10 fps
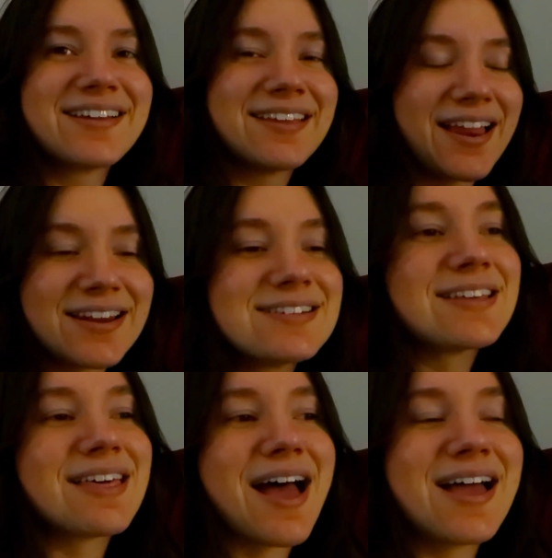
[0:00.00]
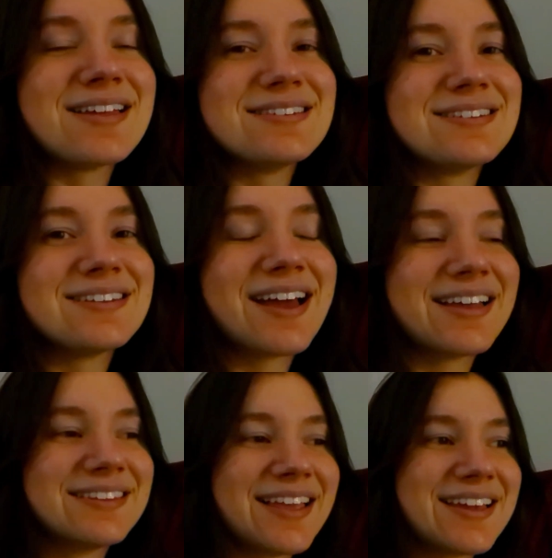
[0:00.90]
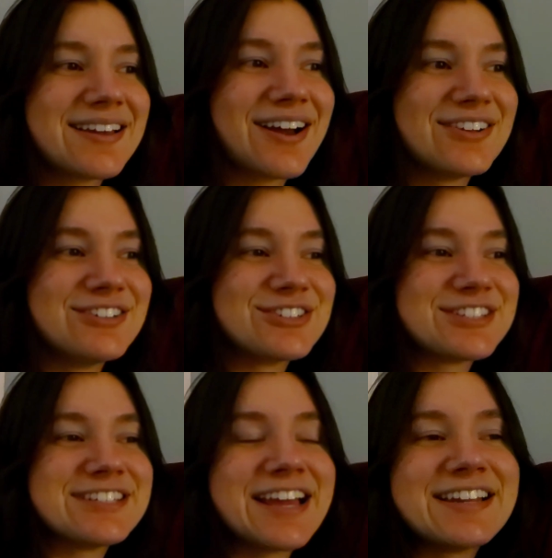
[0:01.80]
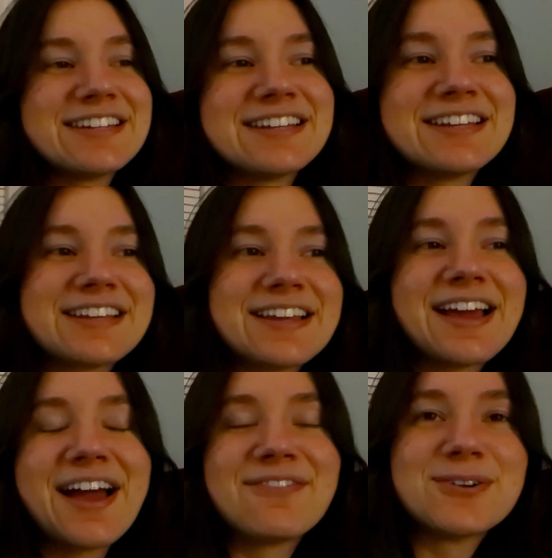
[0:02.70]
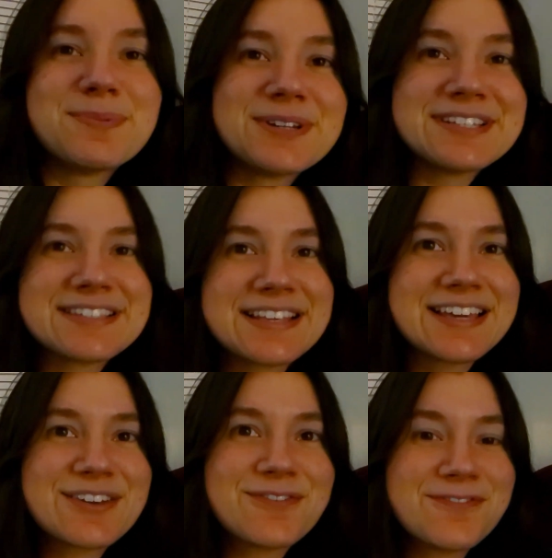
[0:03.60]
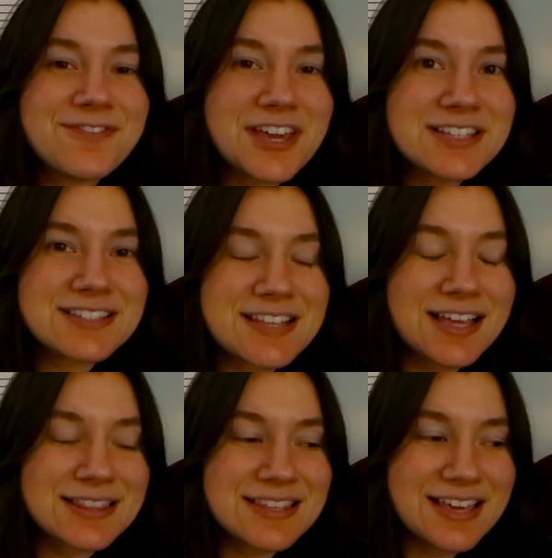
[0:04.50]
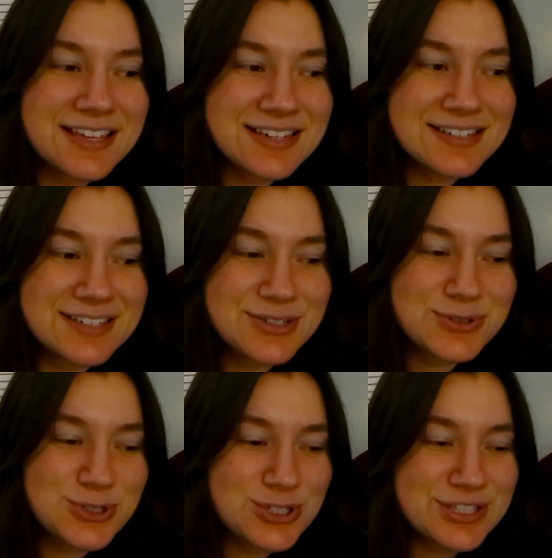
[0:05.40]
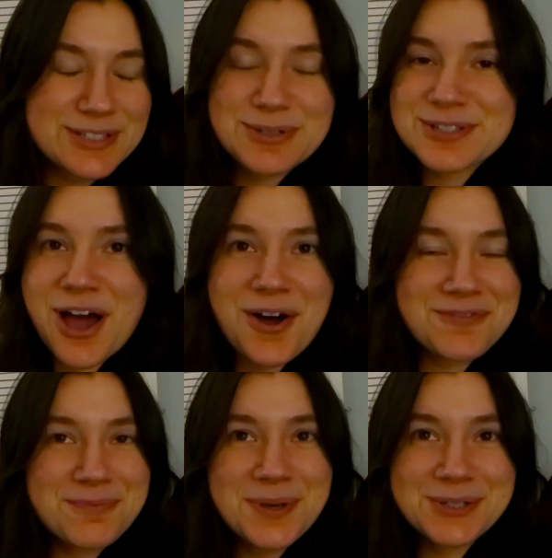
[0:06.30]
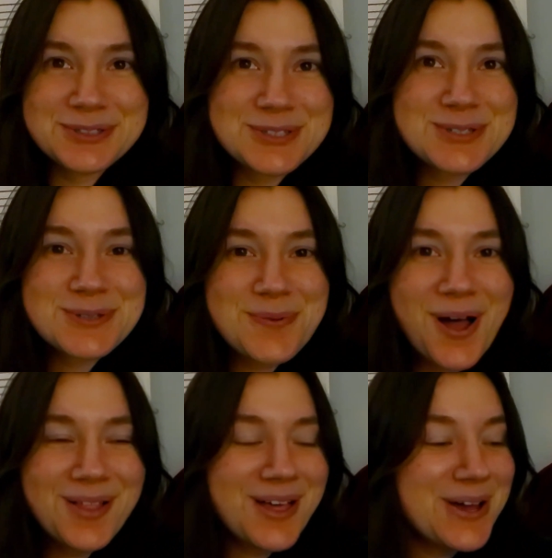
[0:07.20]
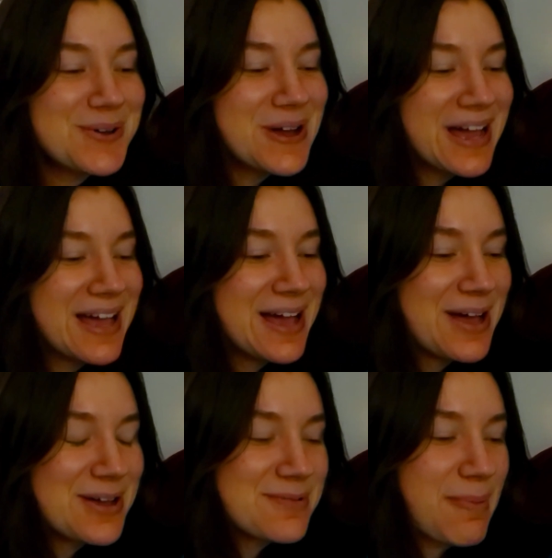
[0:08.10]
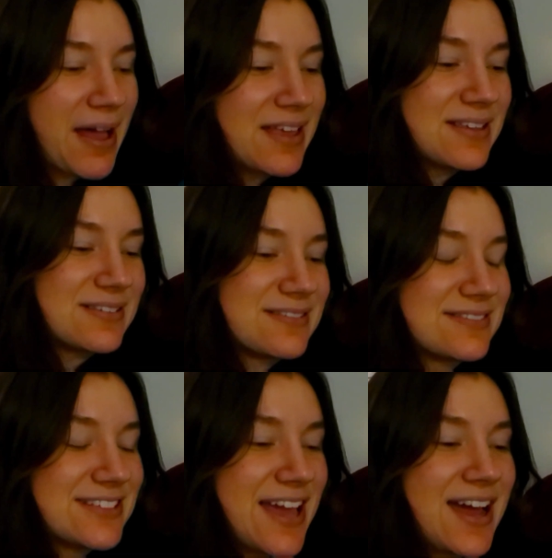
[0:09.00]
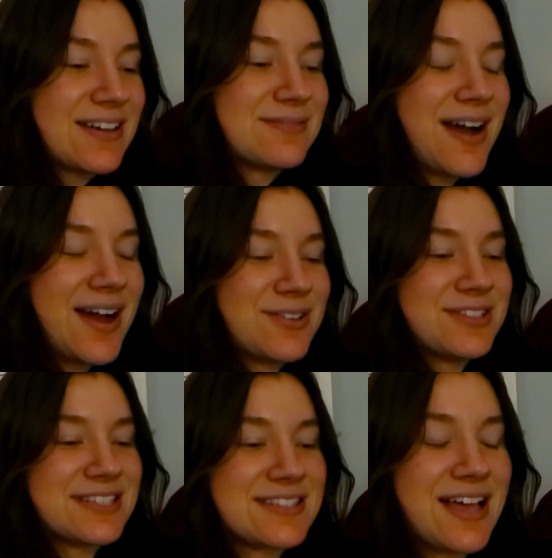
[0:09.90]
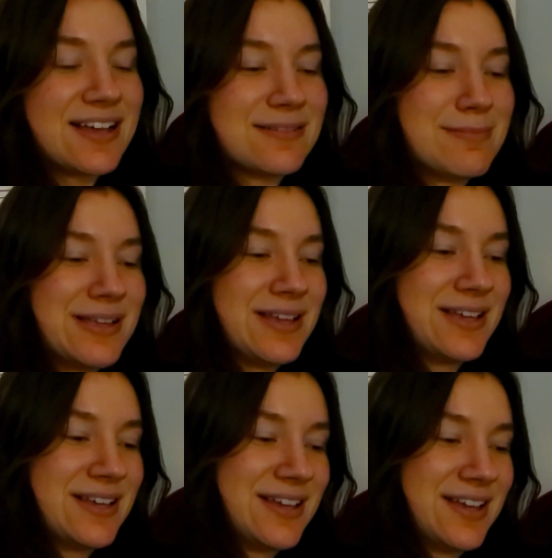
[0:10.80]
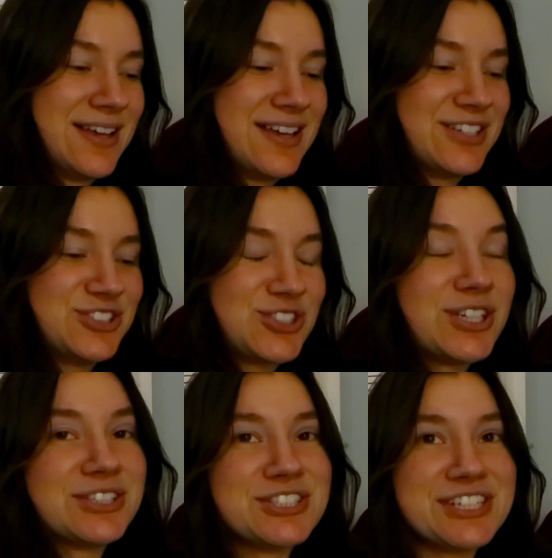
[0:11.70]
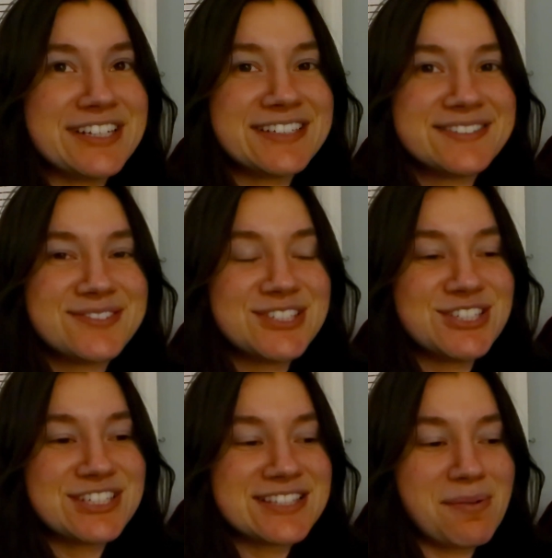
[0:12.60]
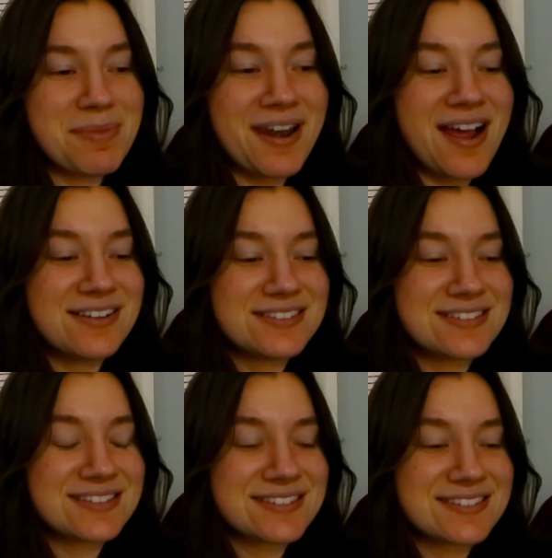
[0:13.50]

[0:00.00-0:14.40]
getting to the end and like understanding everybody's like fates at the end was just a tough pill to swallow. But yeah, wow, this trilogy is just something else.